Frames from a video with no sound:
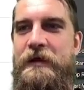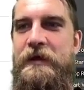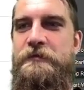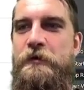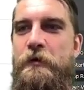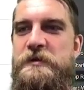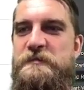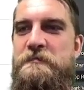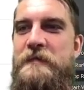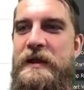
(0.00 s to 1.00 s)

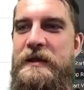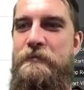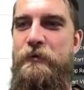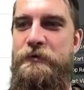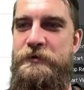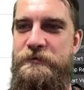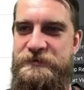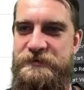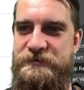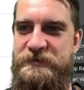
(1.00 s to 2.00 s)
encouraged many more
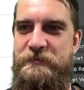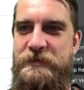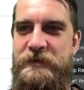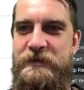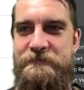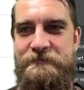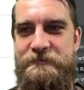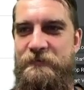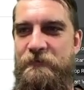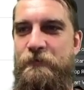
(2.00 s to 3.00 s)
users to be
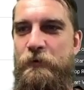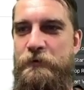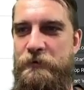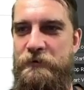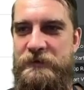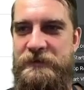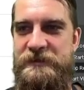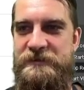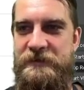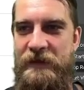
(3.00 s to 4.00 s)
vocal, at
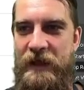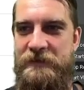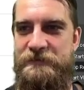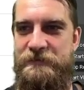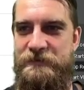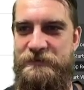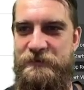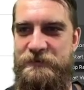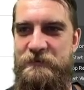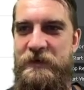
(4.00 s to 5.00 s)
least in that
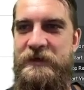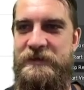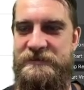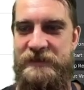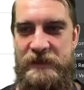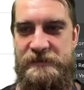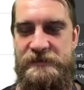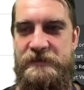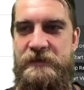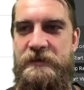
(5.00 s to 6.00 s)
social media sense,